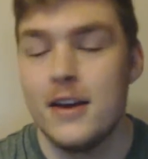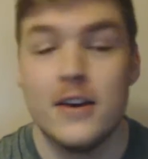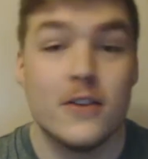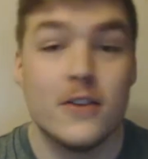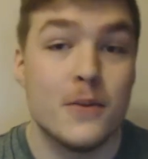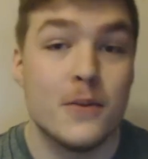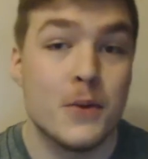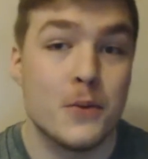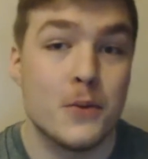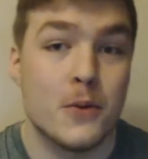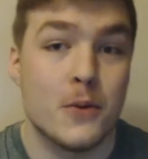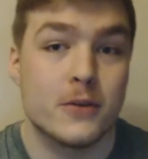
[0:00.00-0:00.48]

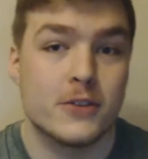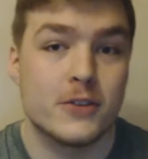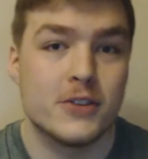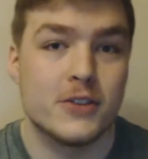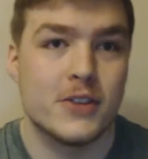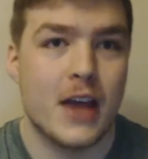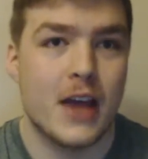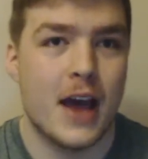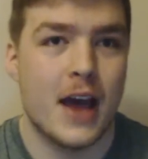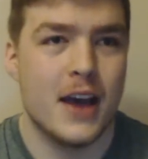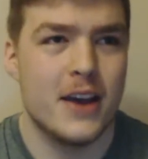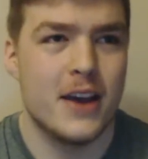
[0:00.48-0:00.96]
they've been
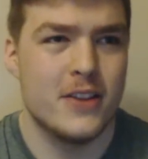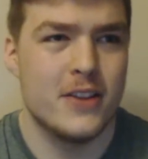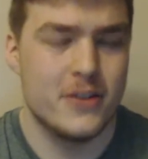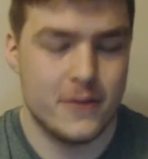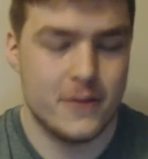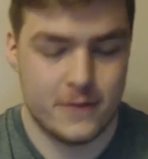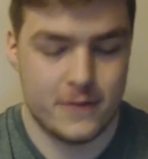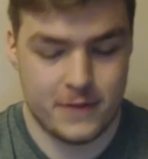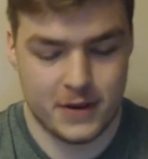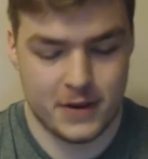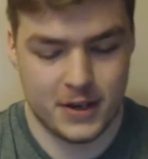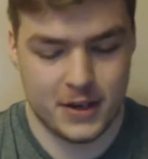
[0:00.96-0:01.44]
watching that and they're
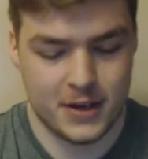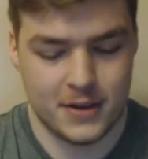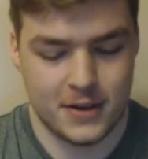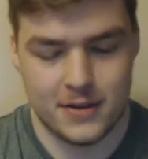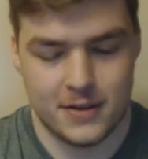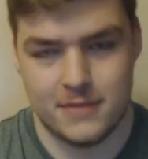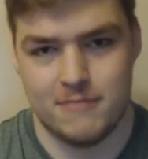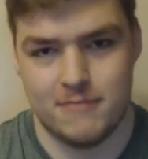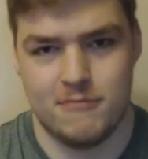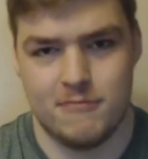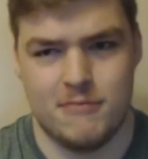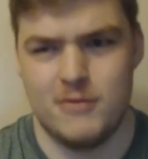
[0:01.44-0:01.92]

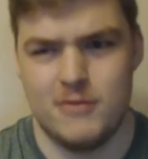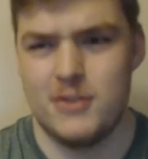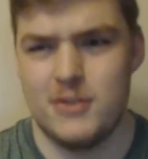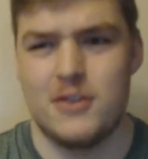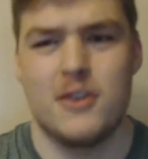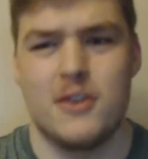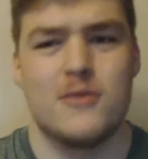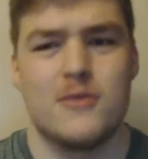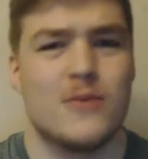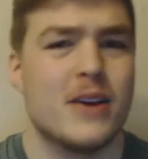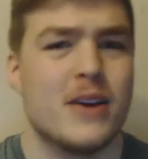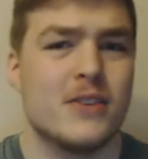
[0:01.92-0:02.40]
thinking, you
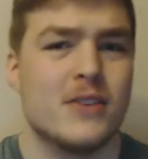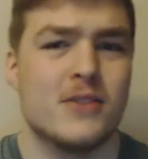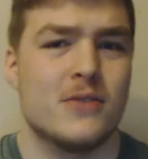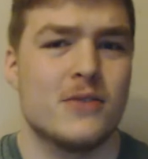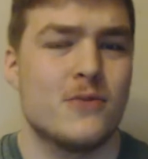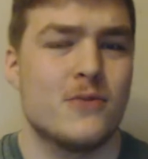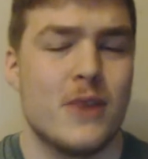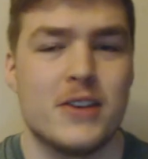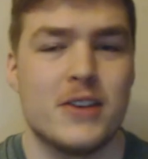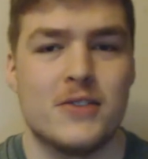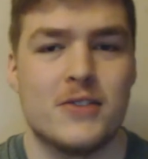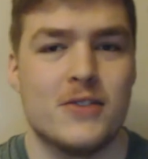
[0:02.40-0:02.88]
know, where's
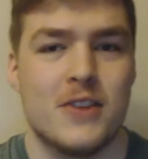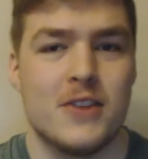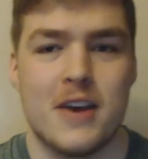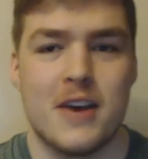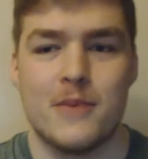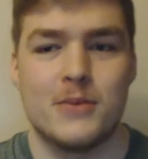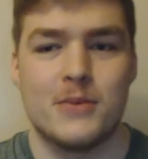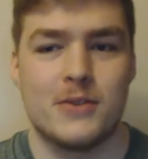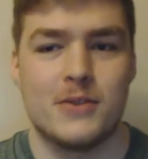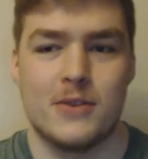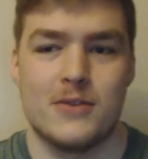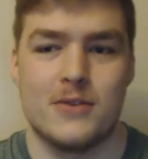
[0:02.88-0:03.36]
the rest of the
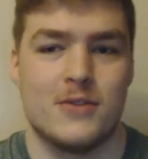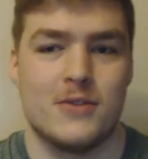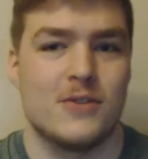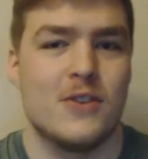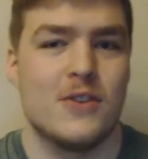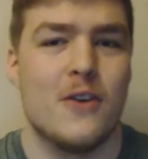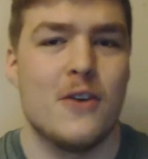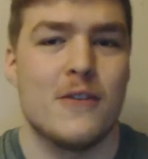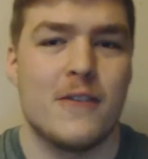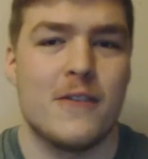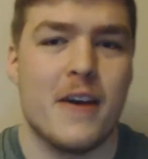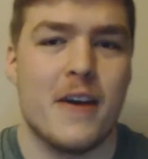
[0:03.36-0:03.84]
episodes? It's
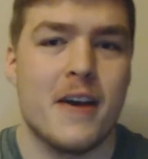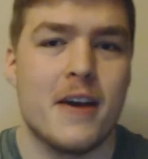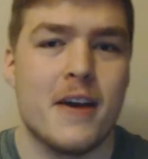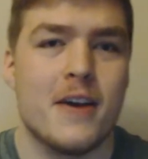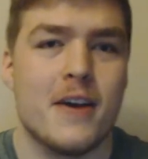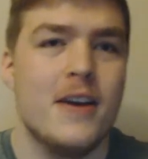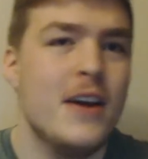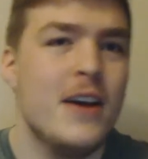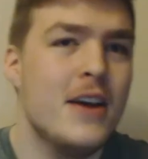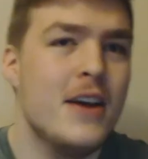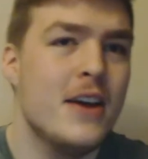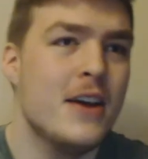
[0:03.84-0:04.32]
not fair